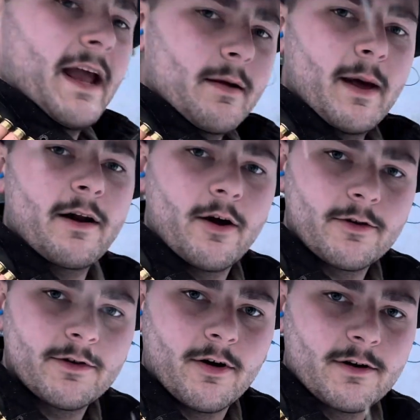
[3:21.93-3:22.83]
at about
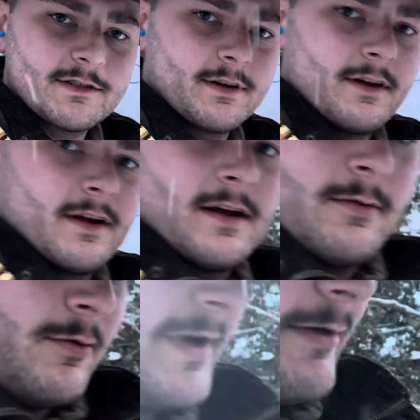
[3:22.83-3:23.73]
100 yards.
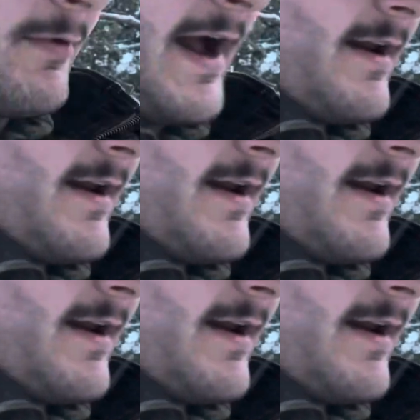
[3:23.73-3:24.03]
We'll get right